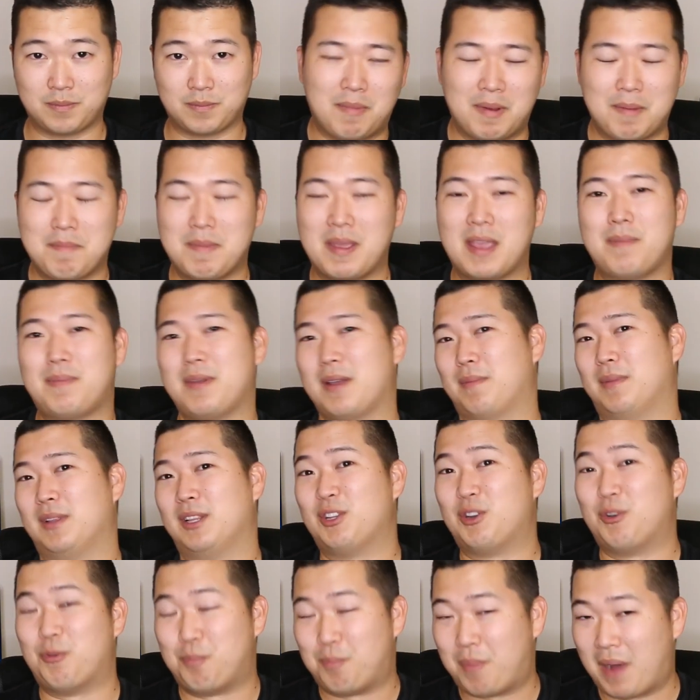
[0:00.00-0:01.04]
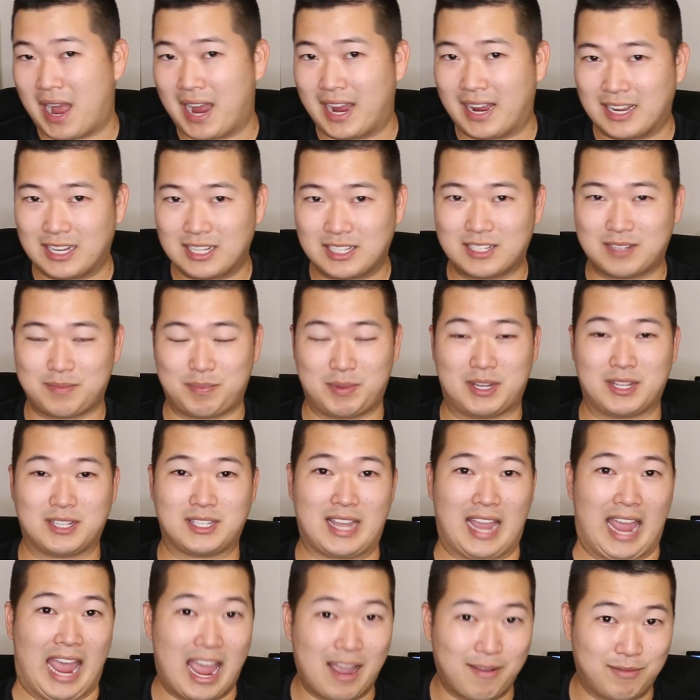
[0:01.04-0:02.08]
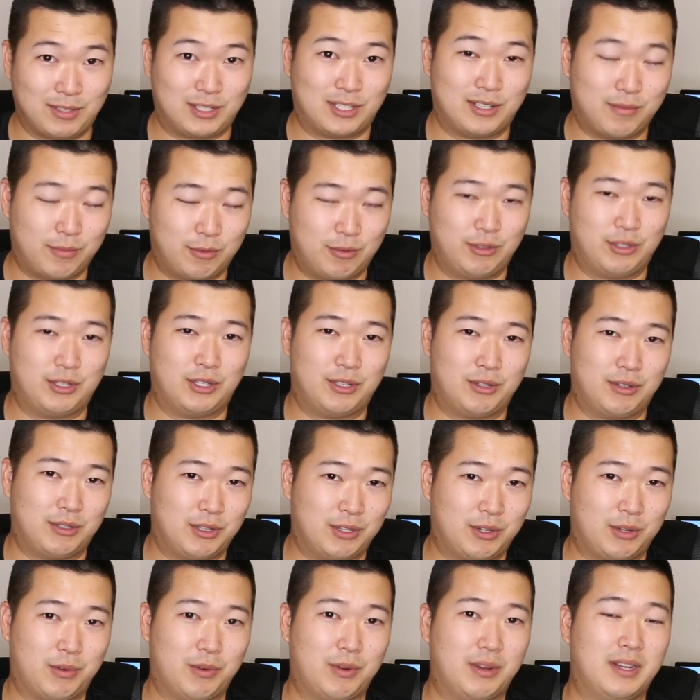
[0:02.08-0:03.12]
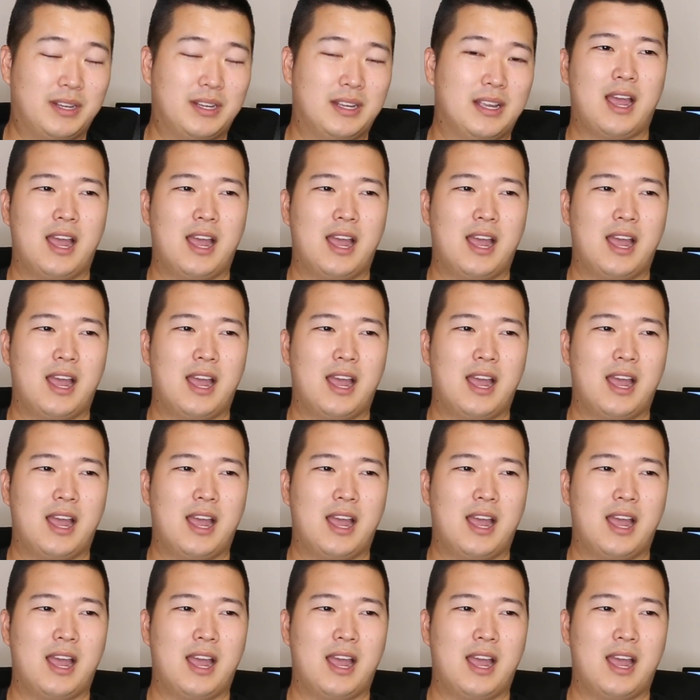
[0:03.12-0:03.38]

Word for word: Well, maybe I'm a little biased because I have a civil engineering degree.